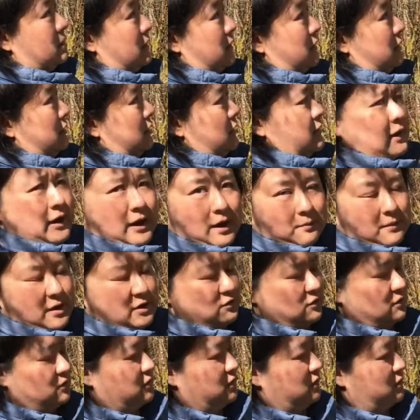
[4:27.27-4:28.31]
like, I think I
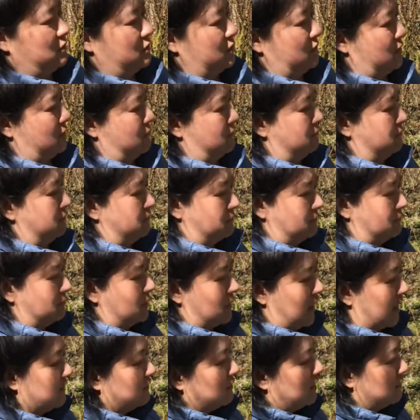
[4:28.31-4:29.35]
mentioned to you,
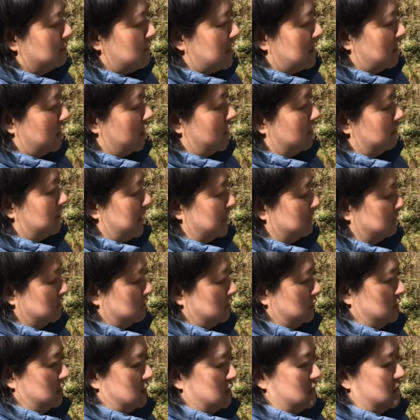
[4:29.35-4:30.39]
I make a lot of pesto
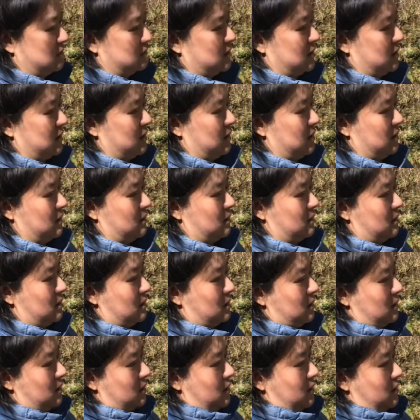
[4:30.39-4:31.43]
with this.
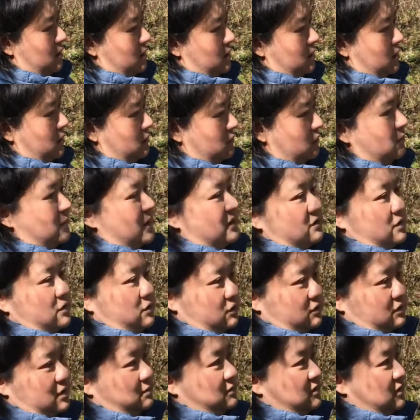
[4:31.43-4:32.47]
So basically you
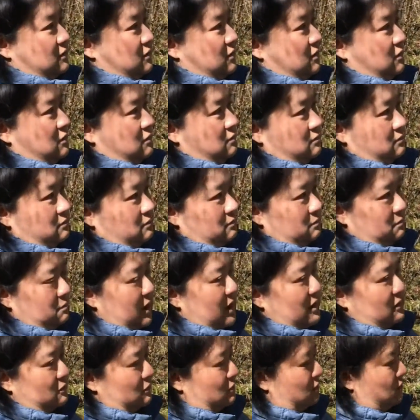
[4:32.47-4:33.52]
substitute
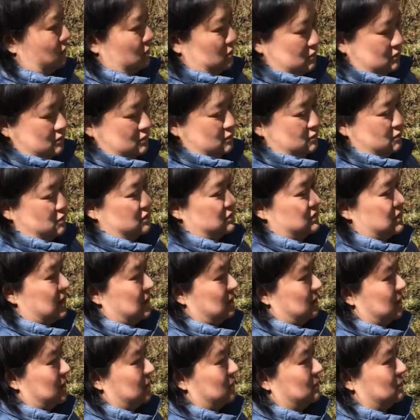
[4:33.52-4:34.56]
basil with sting
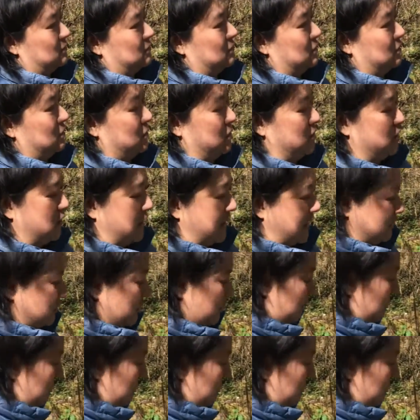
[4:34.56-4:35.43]
nettle, or you could actually